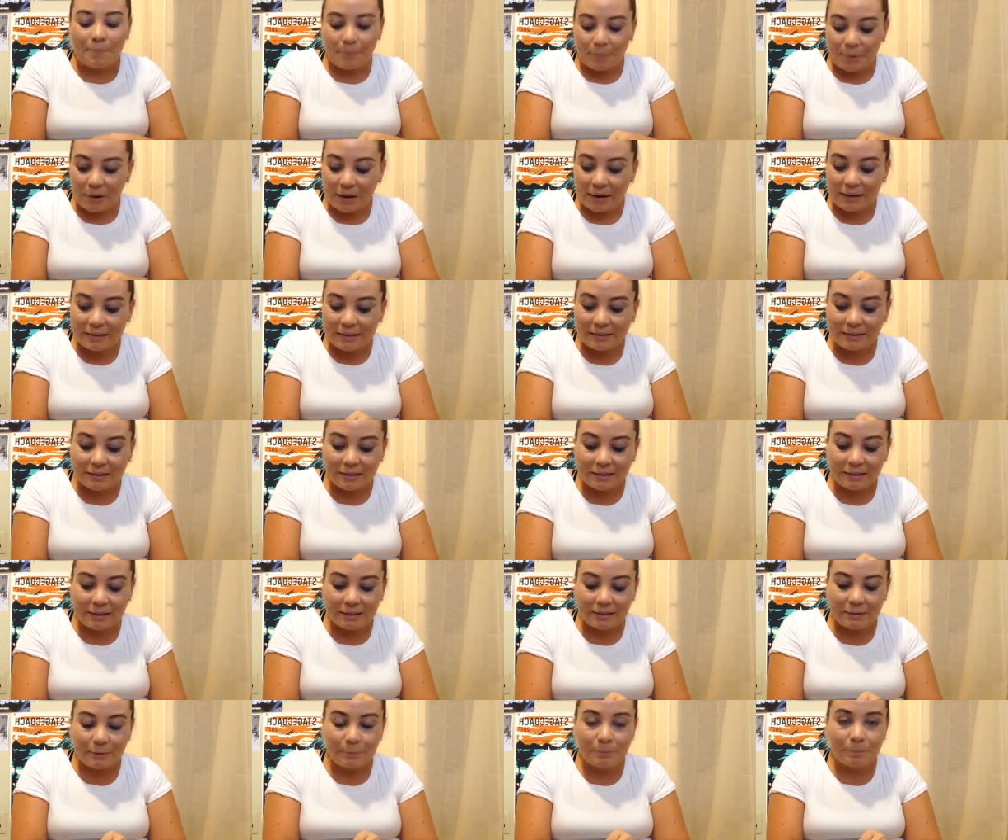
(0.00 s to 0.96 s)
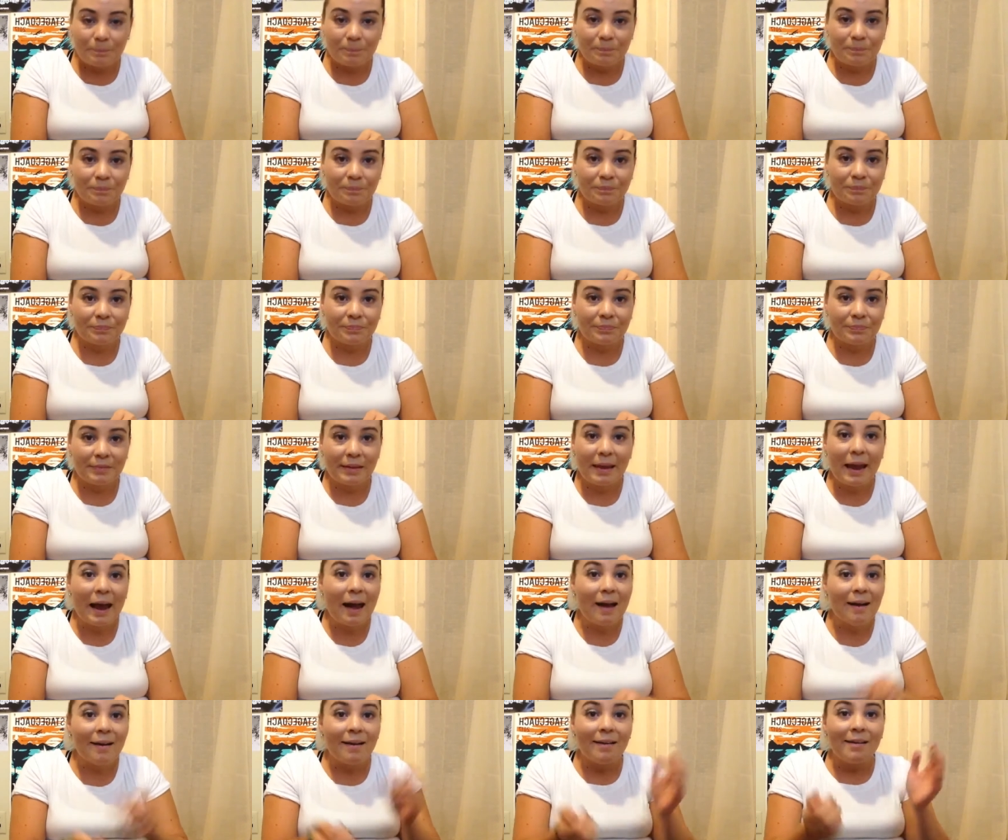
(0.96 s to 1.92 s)
But,
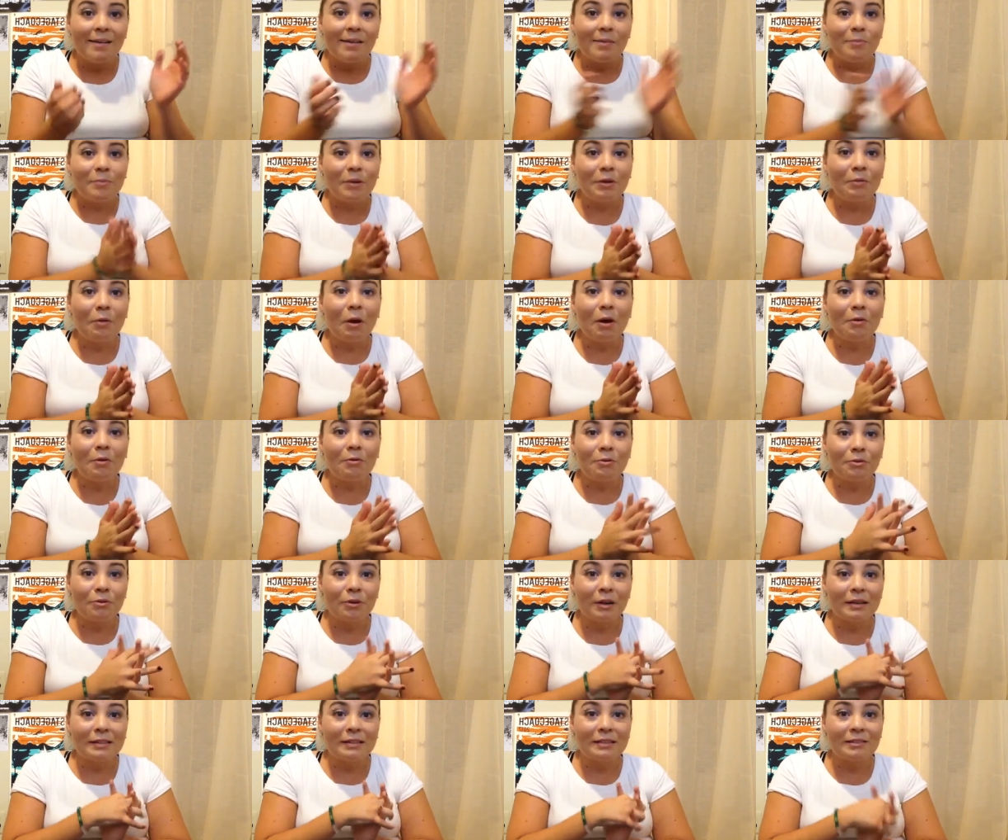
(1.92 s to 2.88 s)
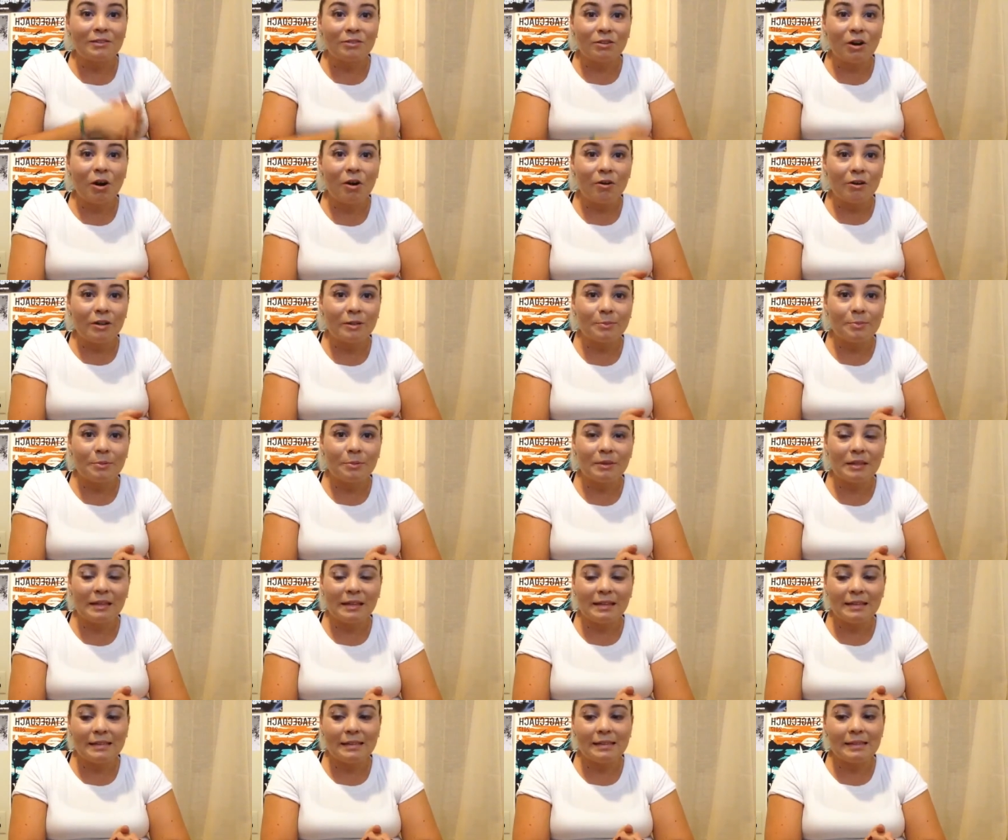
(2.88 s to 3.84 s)
yeah, my walk with Christ has not always been
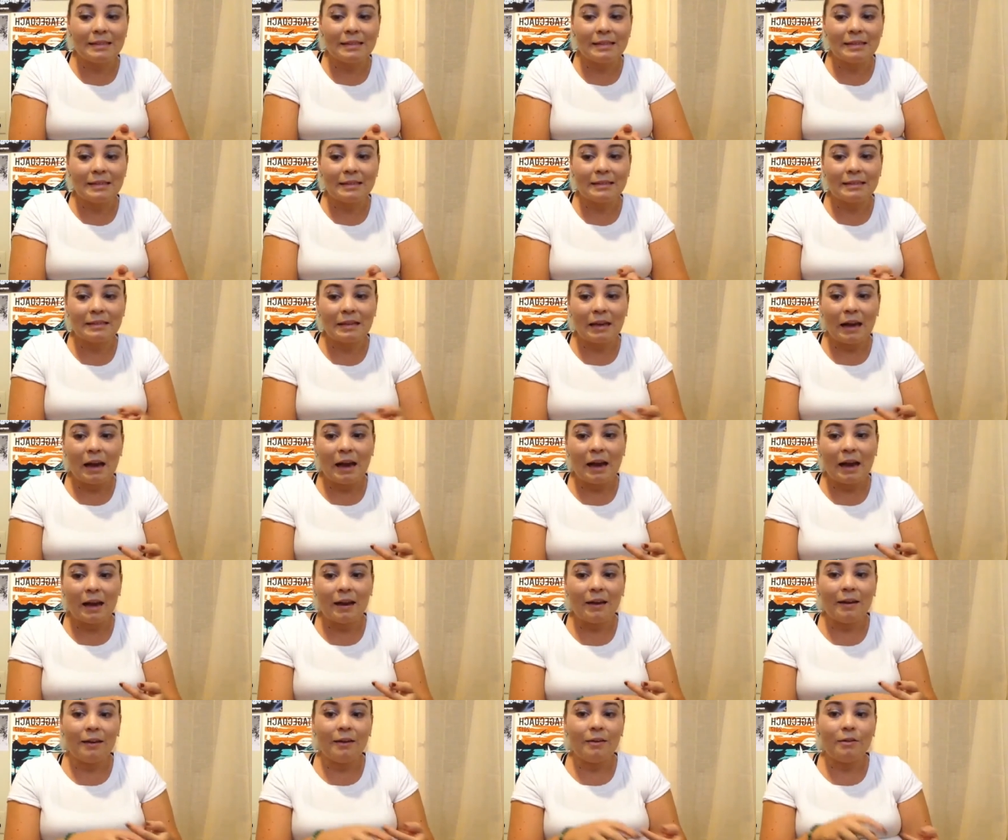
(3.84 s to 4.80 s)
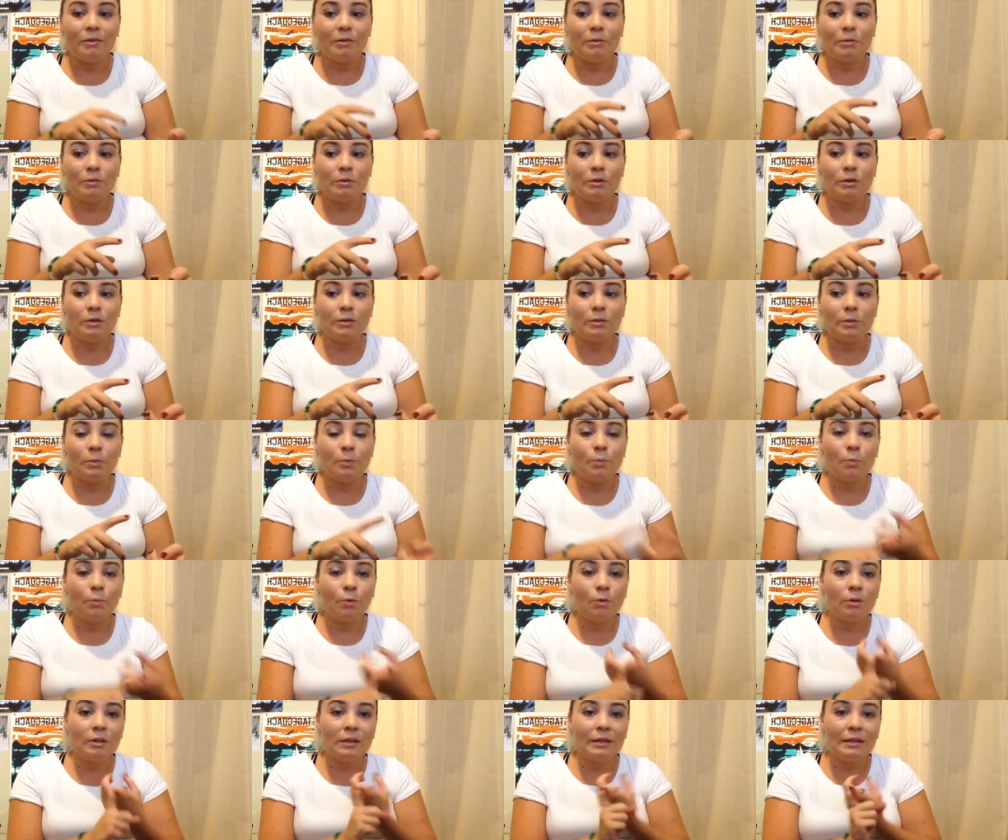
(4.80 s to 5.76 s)
the easiest. I was
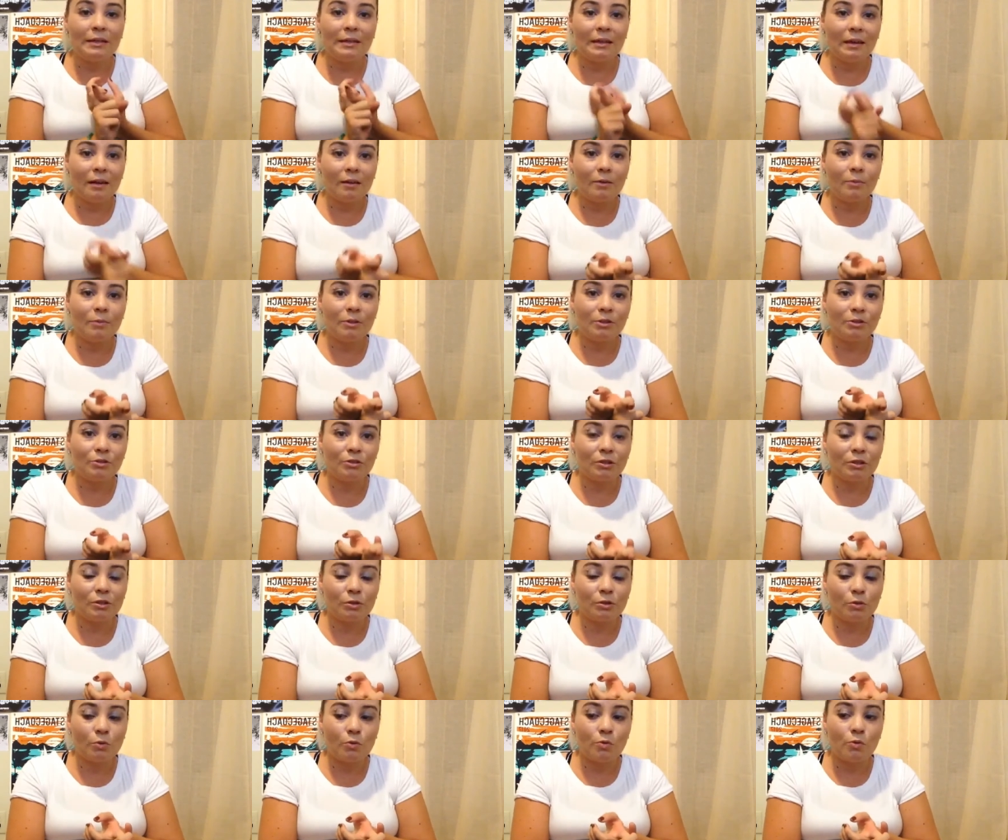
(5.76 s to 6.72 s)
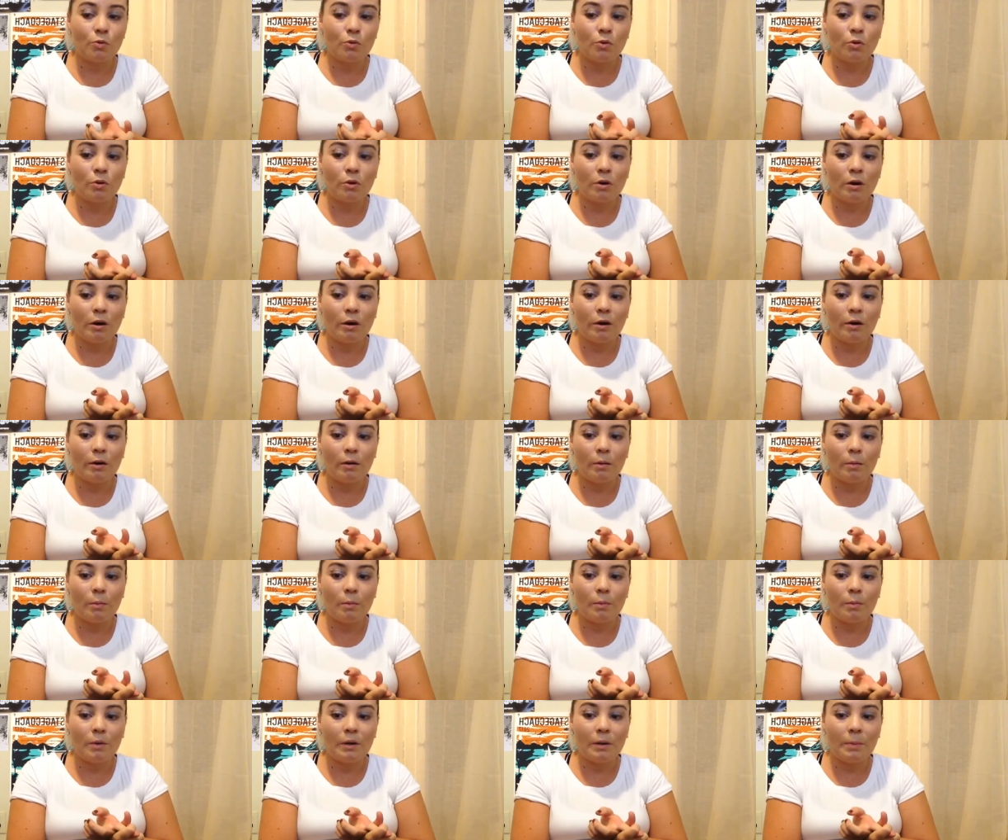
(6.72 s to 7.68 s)
bullied in elementary school,
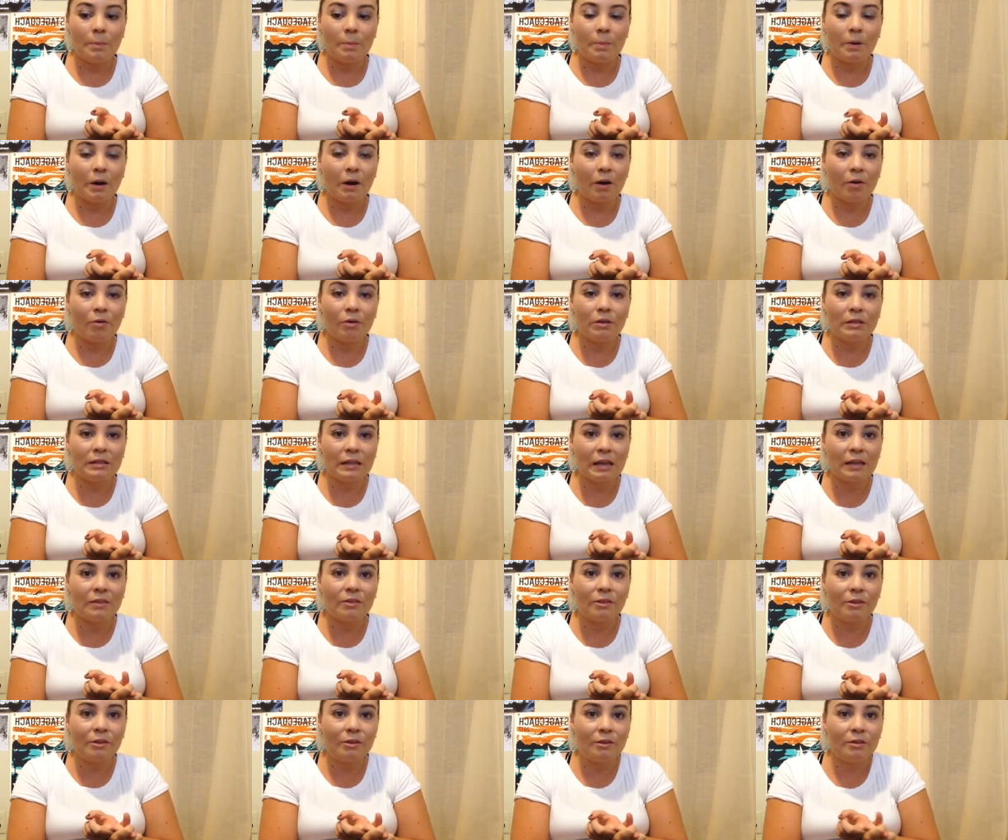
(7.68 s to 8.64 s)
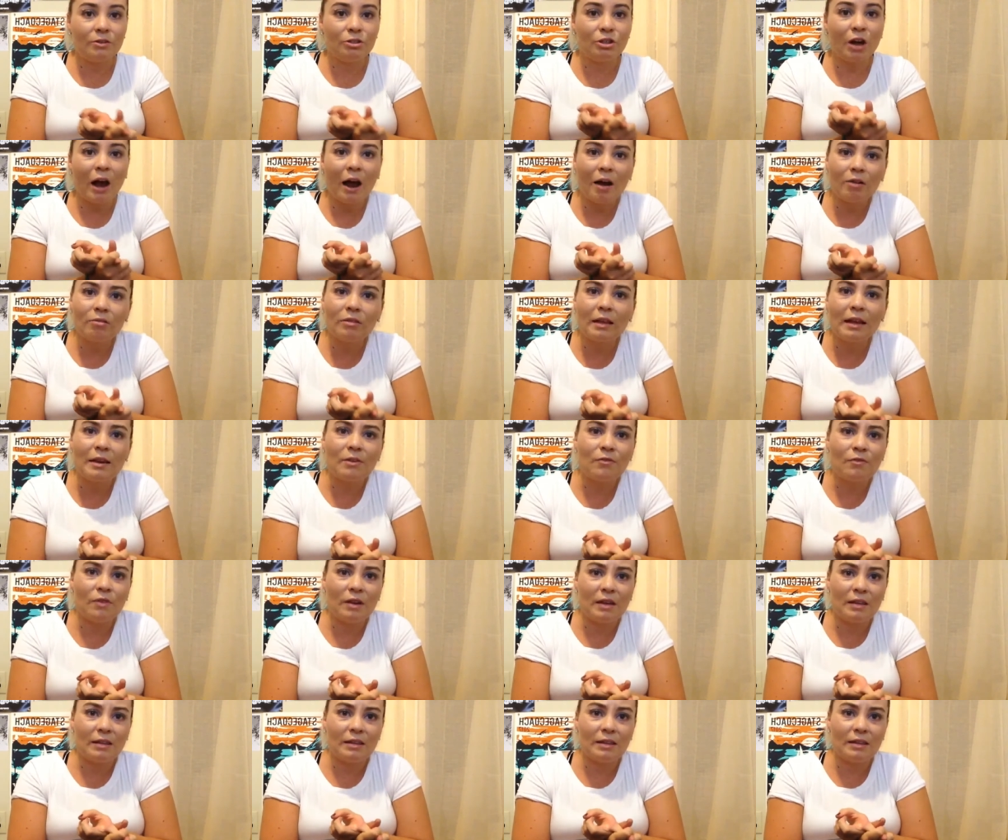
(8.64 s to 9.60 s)
but I always had the
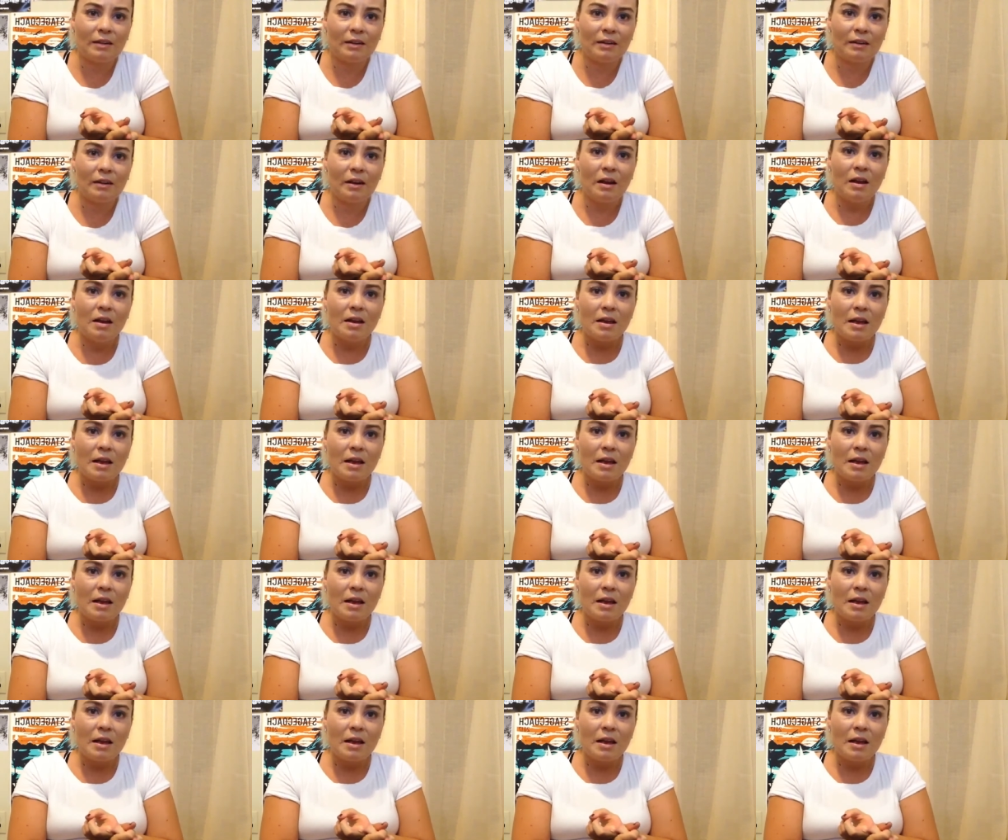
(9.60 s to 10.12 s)
childlike faith in